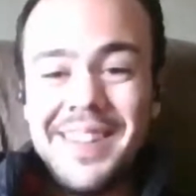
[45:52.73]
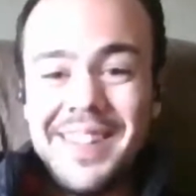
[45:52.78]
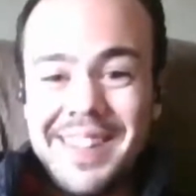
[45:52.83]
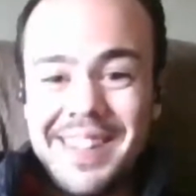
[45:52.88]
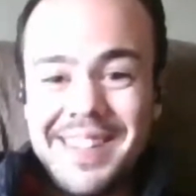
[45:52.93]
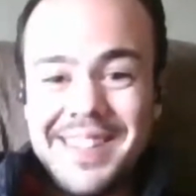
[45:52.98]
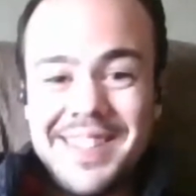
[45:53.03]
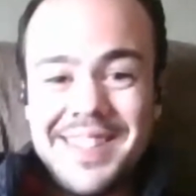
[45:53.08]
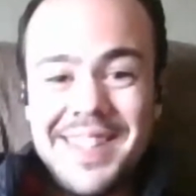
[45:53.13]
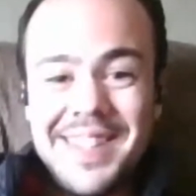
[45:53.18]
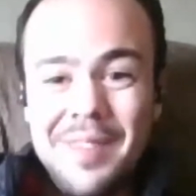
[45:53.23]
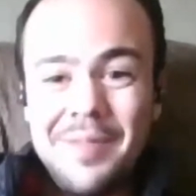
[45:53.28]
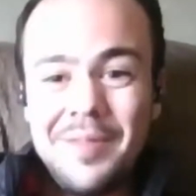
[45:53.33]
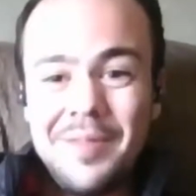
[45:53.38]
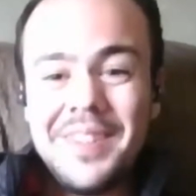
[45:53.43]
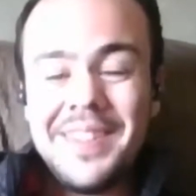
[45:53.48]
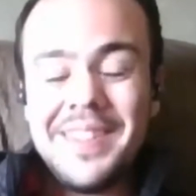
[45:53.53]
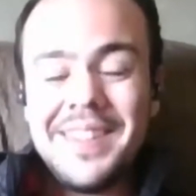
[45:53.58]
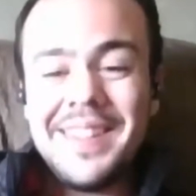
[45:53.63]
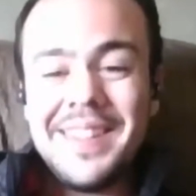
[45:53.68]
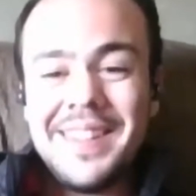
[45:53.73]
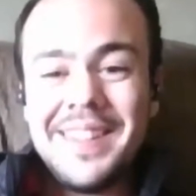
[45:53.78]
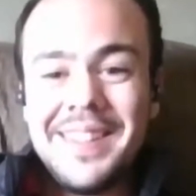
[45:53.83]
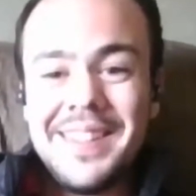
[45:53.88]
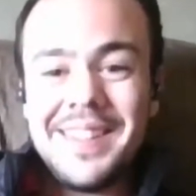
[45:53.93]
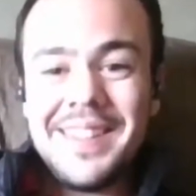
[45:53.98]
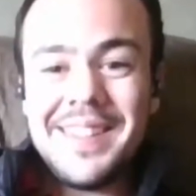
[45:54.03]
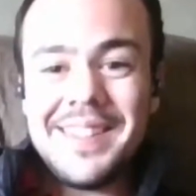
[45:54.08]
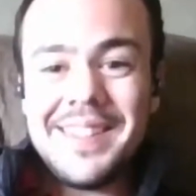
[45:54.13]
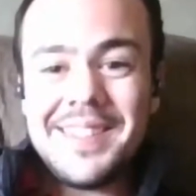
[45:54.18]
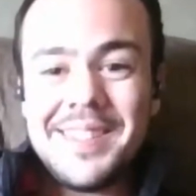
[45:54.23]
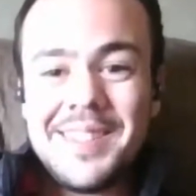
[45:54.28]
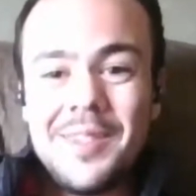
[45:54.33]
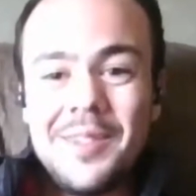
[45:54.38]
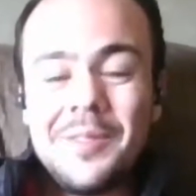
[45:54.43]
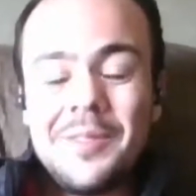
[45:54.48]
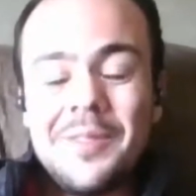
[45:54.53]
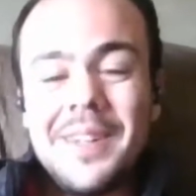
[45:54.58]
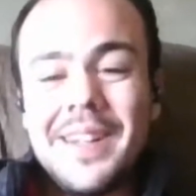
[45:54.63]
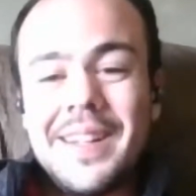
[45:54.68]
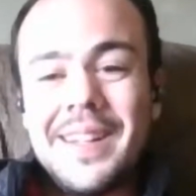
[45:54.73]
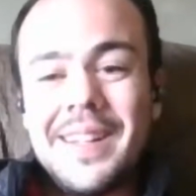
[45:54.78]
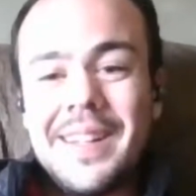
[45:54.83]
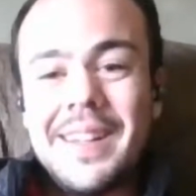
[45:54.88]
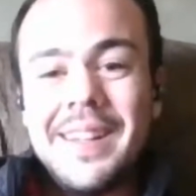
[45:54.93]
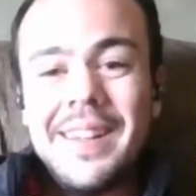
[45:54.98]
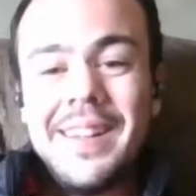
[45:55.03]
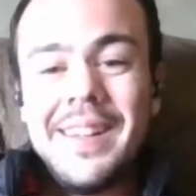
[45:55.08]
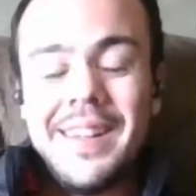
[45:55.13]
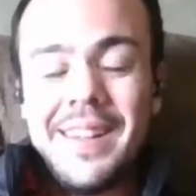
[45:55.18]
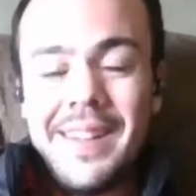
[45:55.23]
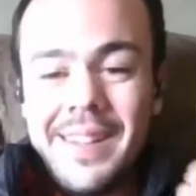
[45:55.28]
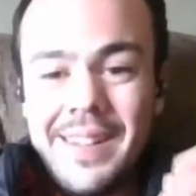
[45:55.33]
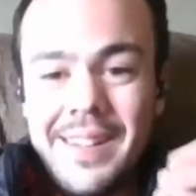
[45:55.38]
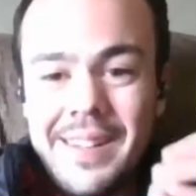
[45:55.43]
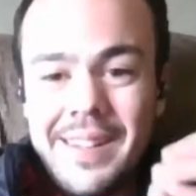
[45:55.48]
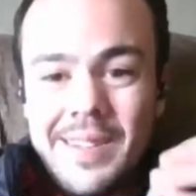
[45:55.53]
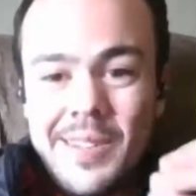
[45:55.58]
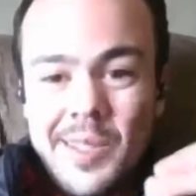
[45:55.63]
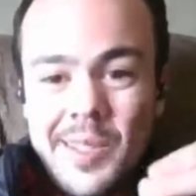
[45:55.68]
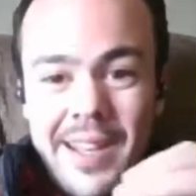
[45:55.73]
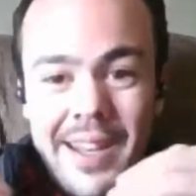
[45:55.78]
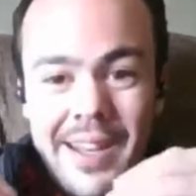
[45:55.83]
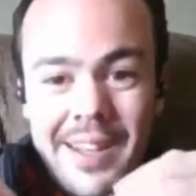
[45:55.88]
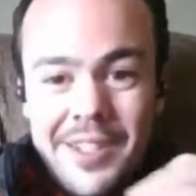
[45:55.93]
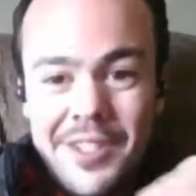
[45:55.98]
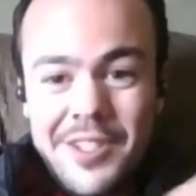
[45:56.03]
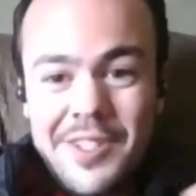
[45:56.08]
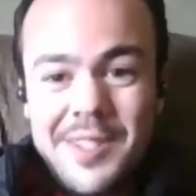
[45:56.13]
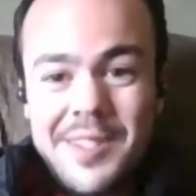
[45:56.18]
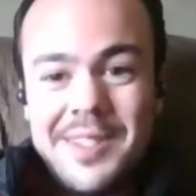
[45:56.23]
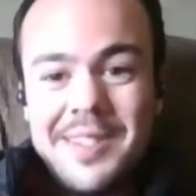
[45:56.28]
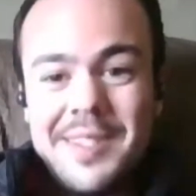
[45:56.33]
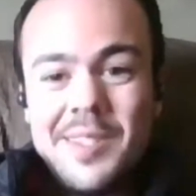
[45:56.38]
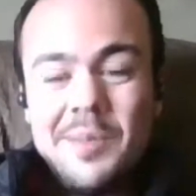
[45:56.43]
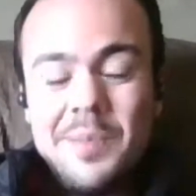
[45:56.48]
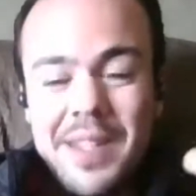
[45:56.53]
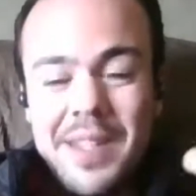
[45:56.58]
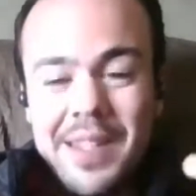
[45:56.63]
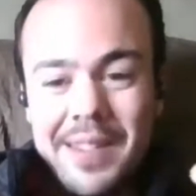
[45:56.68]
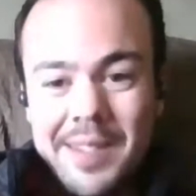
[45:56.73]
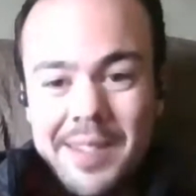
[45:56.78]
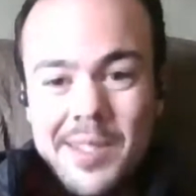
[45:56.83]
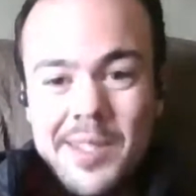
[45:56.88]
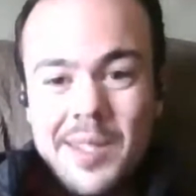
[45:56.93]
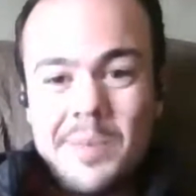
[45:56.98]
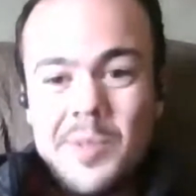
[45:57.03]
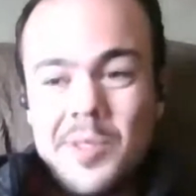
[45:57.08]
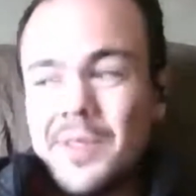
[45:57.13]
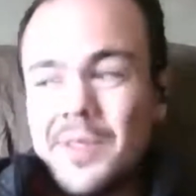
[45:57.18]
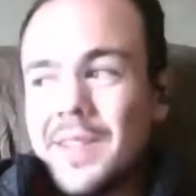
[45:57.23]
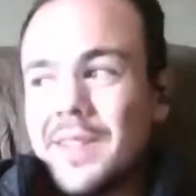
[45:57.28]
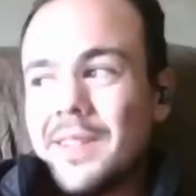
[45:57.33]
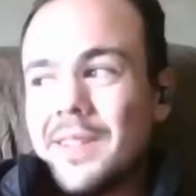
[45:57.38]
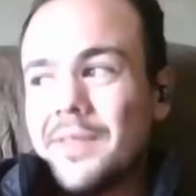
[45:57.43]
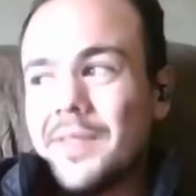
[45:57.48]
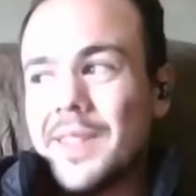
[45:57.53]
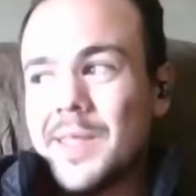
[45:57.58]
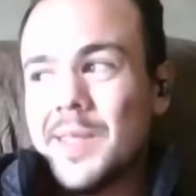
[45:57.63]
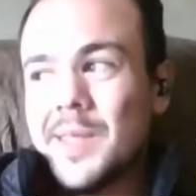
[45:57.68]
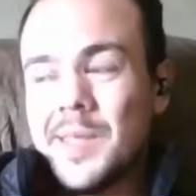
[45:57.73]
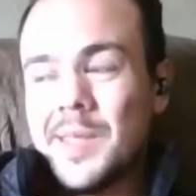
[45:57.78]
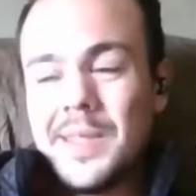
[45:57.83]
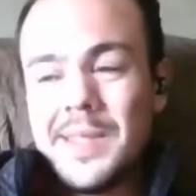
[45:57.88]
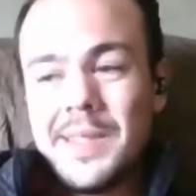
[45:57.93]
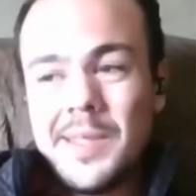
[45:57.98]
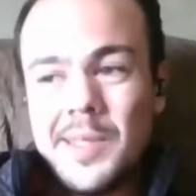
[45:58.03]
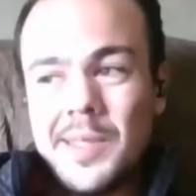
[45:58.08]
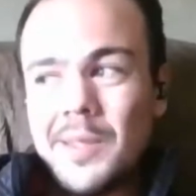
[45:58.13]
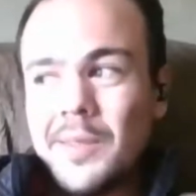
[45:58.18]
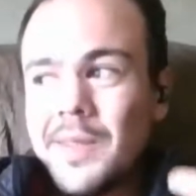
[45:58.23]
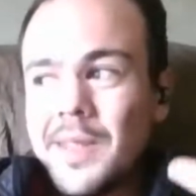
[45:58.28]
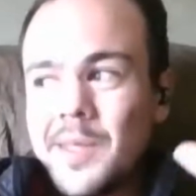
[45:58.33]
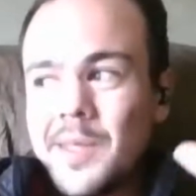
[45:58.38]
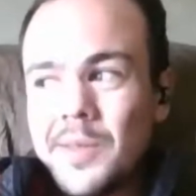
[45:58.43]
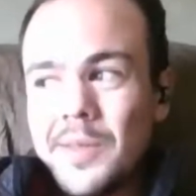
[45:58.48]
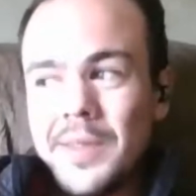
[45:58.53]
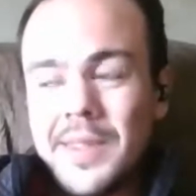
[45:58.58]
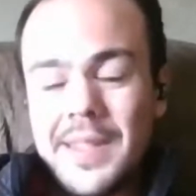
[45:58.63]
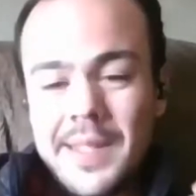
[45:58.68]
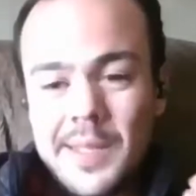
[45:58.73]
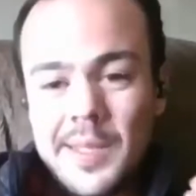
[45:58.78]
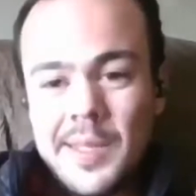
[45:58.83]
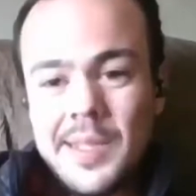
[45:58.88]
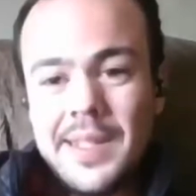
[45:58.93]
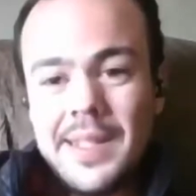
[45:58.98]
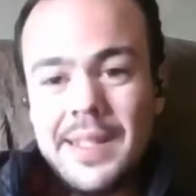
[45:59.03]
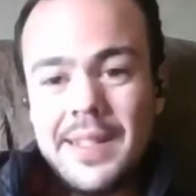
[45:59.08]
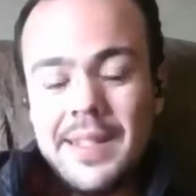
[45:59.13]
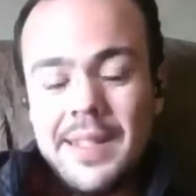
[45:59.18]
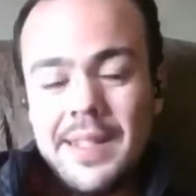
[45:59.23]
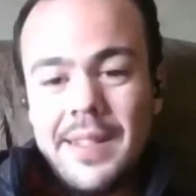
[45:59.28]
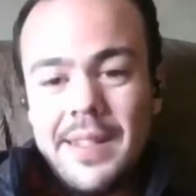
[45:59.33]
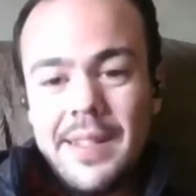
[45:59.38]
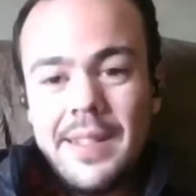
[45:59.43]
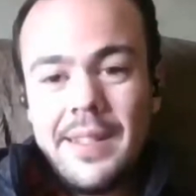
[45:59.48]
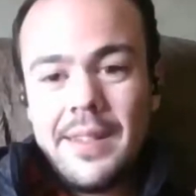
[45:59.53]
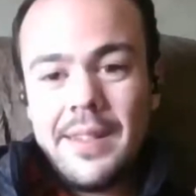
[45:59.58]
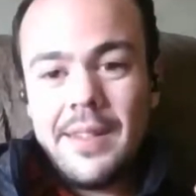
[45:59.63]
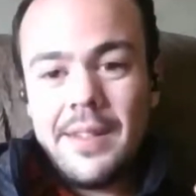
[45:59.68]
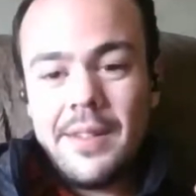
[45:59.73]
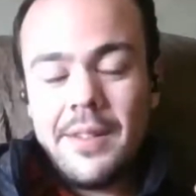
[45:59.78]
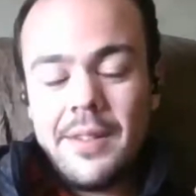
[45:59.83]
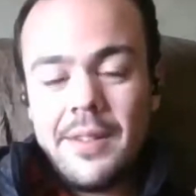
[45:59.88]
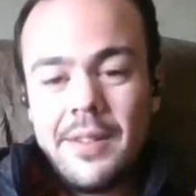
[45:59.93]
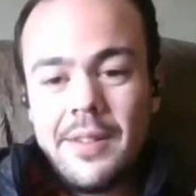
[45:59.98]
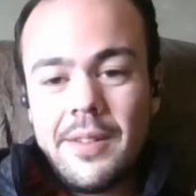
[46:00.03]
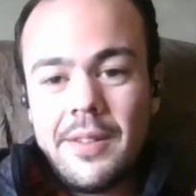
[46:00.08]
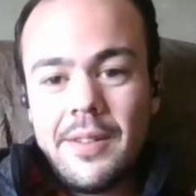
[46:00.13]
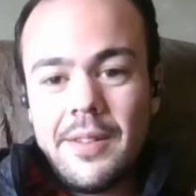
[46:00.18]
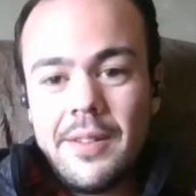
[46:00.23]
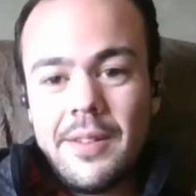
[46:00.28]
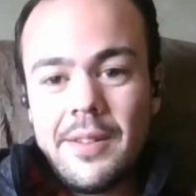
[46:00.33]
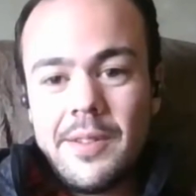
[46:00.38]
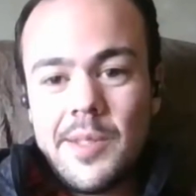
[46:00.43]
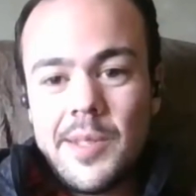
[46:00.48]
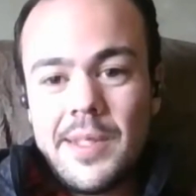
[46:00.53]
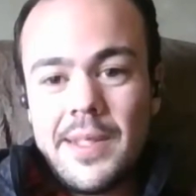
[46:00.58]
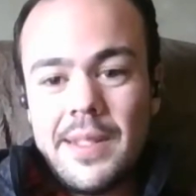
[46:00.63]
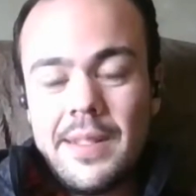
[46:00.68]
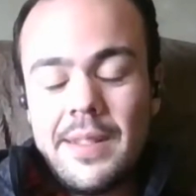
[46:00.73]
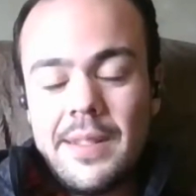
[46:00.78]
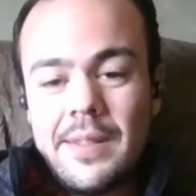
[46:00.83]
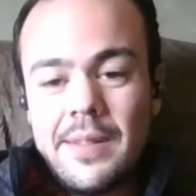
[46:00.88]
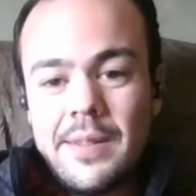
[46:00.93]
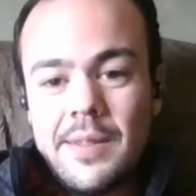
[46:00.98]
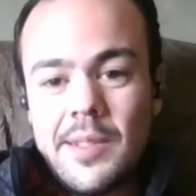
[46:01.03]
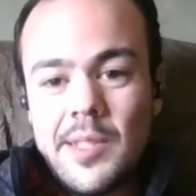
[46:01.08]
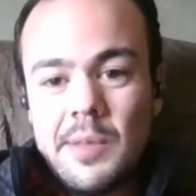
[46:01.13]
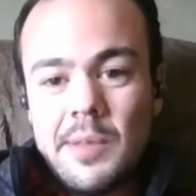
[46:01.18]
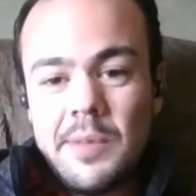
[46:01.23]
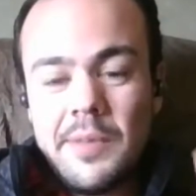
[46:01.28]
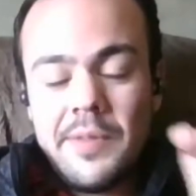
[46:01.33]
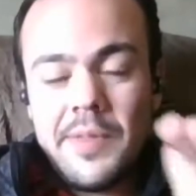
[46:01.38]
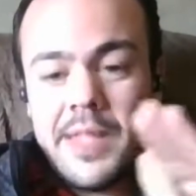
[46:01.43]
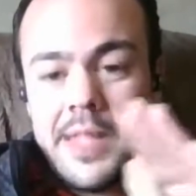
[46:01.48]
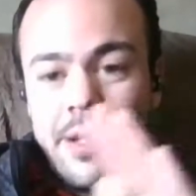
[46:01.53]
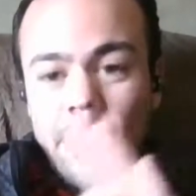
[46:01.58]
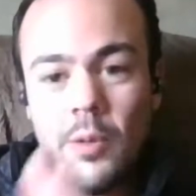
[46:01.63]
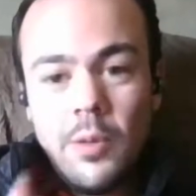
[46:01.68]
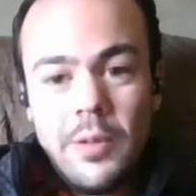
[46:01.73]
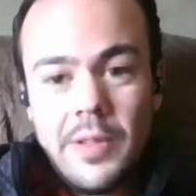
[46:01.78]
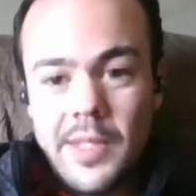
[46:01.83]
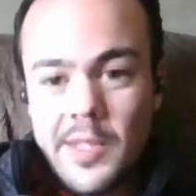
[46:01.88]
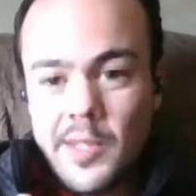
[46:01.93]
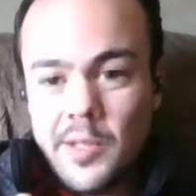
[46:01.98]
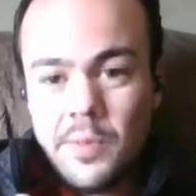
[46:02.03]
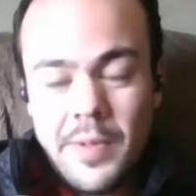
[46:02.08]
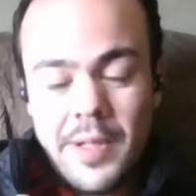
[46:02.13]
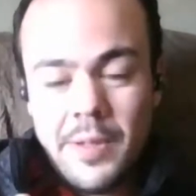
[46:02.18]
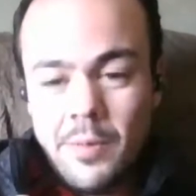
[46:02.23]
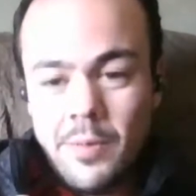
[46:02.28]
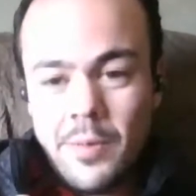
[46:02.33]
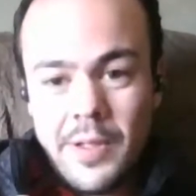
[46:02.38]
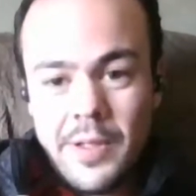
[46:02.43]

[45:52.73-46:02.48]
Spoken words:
It is everything that is already. It is consciousness being the substrate of existence. These are things that are said in some of the oldest written